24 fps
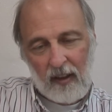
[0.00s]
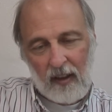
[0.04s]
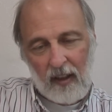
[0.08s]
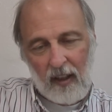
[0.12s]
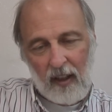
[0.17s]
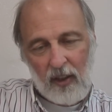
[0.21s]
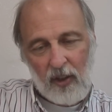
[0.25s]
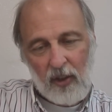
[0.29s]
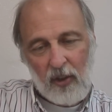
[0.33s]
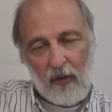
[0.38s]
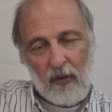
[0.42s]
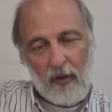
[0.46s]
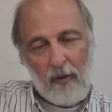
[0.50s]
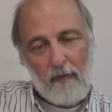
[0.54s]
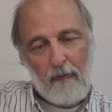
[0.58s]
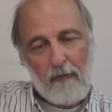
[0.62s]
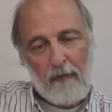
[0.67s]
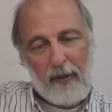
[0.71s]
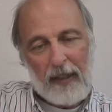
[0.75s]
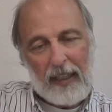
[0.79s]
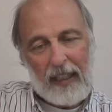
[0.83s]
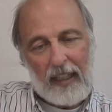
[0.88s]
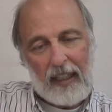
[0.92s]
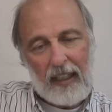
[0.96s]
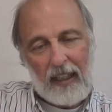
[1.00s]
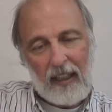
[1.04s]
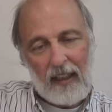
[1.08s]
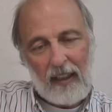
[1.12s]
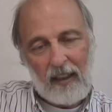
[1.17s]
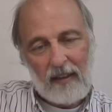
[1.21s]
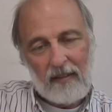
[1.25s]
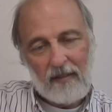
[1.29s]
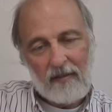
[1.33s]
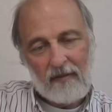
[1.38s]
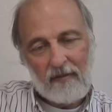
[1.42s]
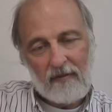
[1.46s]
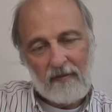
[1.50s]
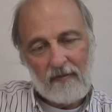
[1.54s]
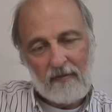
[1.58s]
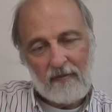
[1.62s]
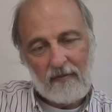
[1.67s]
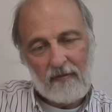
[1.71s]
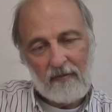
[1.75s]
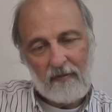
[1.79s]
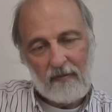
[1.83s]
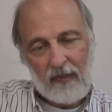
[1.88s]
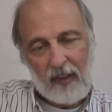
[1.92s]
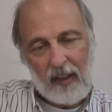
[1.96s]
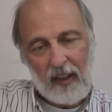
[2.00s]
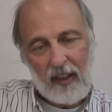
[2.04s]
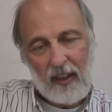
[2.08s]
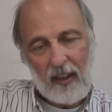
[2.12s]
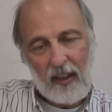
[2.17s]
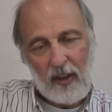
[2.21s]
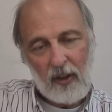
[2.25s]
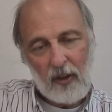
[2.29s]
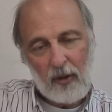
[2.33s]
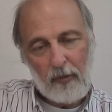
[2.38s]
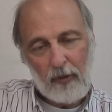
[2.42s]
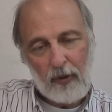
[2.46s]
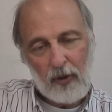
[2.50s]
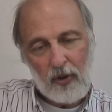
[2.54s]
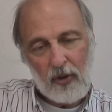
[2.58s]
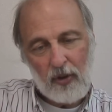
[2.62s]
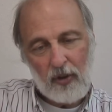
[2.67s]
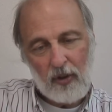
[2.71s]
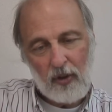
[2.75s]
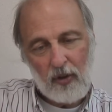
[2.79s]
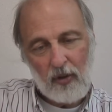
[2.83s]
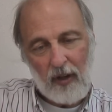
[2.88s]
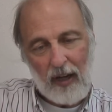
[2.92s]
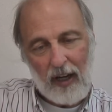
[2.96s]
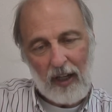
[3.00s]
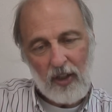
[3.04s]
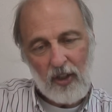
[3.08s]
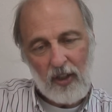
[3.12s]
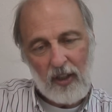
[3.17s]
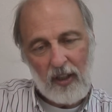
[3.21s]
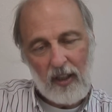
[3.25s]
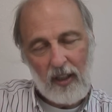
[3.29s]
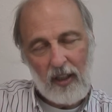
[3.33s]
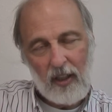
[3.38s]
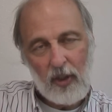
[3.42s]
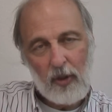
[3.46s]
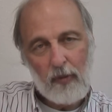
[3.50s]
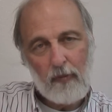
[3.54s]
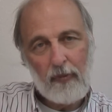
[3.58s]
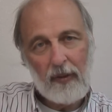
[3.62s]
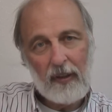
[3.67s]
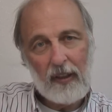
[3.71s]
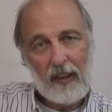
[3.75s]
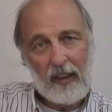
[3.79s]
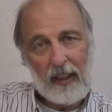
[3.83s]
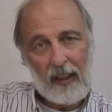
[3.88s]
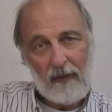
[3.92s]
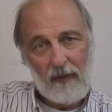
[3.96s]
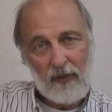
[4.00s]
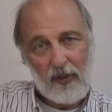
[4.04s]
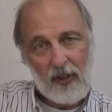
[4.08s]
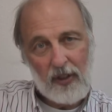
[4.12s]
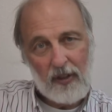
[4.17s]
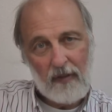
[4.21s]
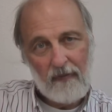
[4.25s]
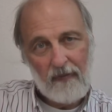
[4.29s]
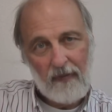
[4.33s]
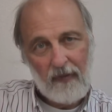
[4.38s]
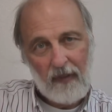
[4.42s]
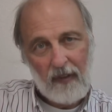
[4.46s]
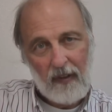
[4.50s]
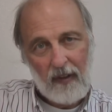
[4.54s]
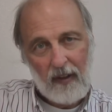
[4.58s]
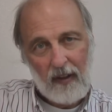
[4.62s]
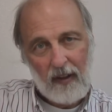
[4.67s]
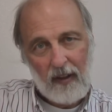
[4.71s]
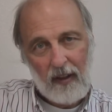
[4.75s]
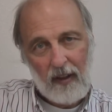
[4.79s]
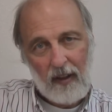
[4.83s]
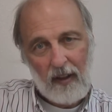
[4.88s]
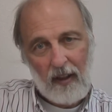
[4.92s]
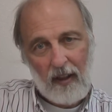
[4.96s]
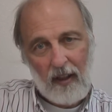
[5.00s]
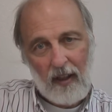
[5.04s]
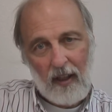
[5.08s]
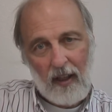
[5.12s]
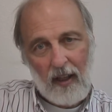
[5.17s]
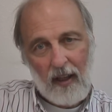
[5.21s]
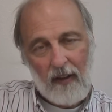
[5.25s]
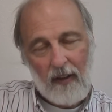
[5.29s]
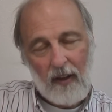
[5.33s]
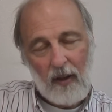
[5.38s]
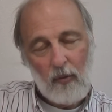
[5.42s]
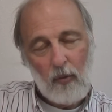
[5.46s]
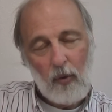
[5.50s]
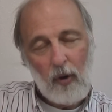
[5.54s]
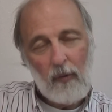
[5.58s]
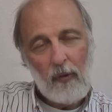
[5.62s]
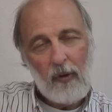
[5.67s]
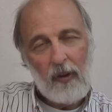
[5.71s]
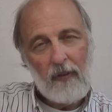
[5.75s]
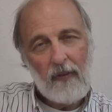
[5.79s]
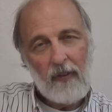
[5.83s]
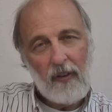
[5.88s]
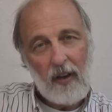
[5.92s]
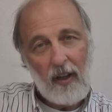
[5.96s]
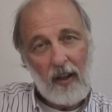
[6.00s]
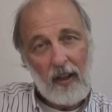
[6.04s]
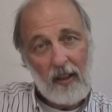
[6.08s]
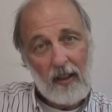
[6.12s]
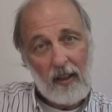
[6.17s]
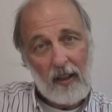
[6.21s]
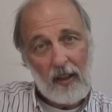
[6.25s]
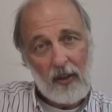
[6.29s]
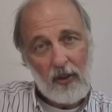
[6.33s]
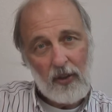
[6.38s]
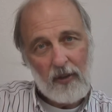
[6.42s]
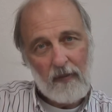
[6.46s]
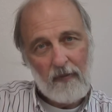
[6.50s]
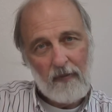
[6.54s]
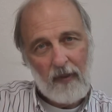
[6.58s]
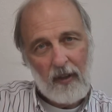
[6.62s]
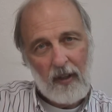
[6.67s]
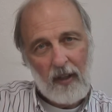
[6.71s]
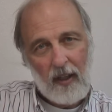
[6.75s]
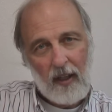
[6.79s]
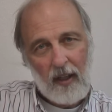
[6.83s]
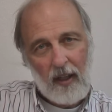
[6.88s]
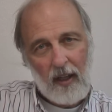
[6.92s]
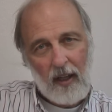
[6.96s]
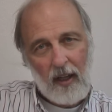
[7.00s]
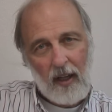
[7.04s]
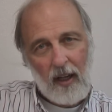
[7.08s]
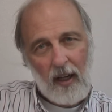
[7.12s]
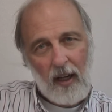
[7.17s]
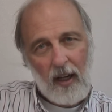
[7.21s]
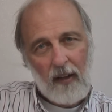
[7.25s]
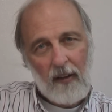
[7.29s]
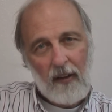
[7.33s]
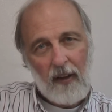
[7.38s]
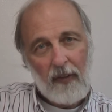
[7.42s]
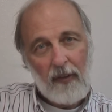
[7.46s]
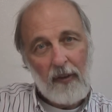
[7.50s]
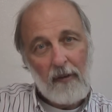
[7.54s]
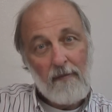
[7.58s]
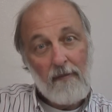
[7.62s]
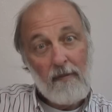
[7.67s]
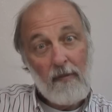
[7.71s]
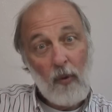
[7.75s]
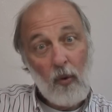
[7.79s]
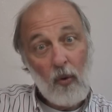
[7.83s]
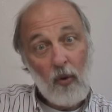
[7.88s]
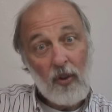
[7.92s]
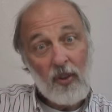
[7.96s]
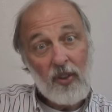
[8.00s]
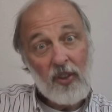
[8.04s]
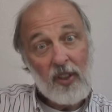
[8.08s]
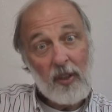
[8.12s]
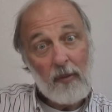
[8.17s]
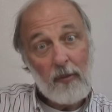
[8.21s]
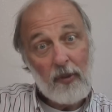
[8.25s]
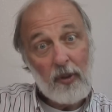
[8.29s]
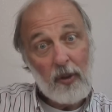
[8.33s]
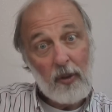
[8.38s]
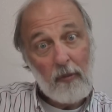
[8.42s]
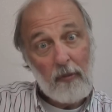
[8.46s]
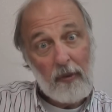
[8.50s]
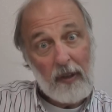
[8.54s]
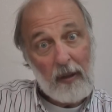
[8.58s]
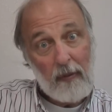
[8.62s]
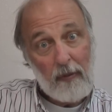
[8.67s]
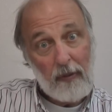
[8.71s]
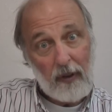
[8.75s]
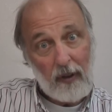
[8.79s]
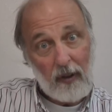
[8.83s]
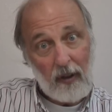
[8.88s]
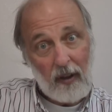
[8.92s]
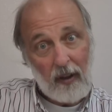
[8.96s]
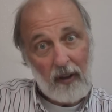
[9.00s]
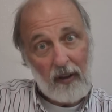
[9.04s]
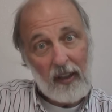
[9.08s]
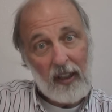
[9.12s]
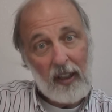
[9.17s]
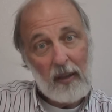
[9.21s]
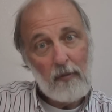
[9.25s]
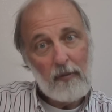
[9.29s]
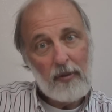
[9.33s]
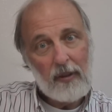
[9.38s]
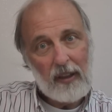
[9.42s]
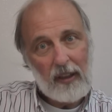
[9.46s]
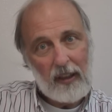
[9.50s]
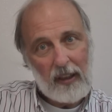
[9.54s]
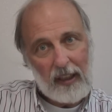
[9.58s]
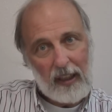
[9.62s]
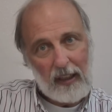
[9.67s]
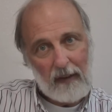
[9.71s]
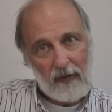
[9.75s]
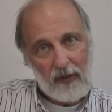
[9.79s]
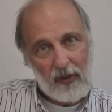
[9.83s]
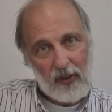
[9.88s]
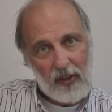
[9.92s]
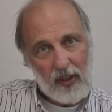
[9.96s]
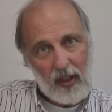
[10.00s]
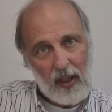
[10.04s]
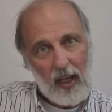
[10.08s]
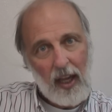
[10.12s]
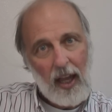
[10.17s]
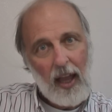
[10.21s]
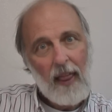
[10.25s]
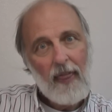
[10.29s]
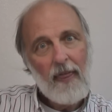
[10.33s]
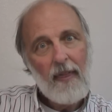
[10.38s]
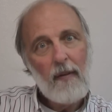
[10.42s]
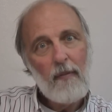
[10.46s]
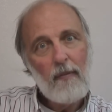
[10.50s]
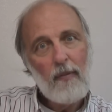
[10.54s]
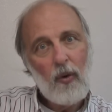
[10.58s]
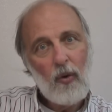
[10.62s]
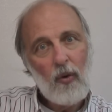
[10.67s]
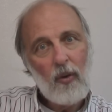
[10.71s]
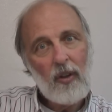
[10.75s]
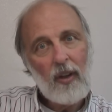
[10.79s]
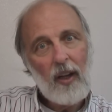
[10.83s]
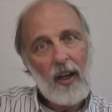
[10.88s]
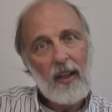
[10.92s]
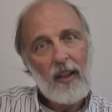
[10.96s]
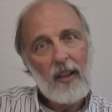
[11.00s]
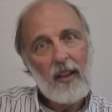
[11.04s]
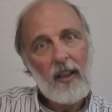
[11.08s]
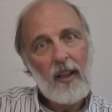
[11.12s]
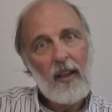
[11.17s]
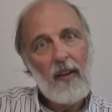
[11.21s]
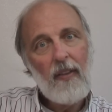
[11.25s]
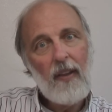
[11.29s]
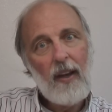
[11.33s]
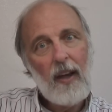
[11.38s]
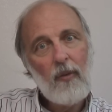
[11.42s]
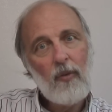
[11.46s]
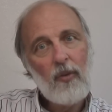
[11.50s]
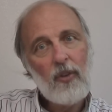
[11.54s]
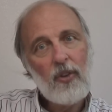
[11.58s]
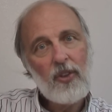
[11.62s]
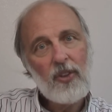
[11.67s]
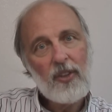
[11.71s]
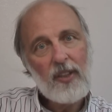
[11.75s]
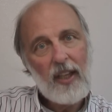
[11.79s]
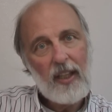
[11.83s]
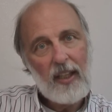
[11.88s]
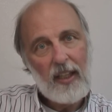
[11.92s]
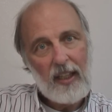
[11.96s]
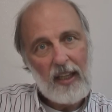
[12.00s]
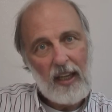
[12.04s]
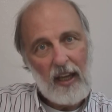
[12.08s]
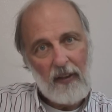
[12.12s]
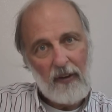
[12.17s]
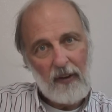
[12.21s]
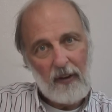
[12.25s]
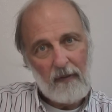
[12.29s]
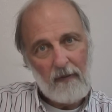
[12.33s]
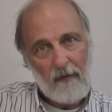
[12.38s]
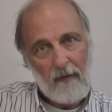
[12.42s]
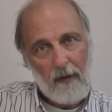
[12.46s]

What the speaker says: And so the B in interpersonal attraction is beliefs. That what we find is that the more similar people are in beliefs, the more likely they will stay together.